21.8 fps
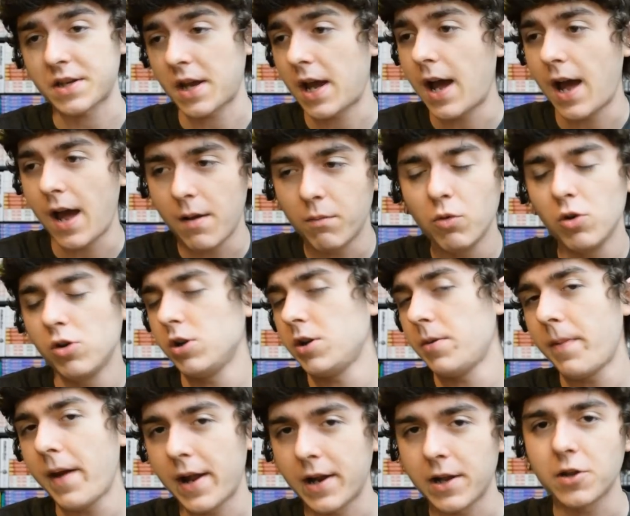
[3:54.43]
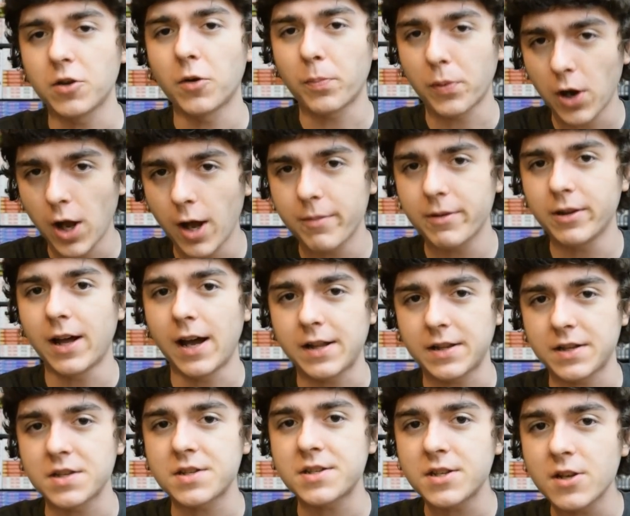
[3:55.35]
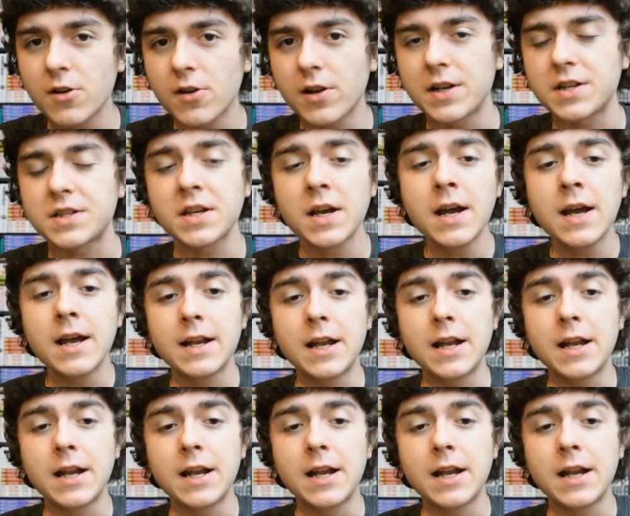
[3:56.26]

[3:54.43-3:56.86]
I, I'm willing to bet it. You'll probably like the series.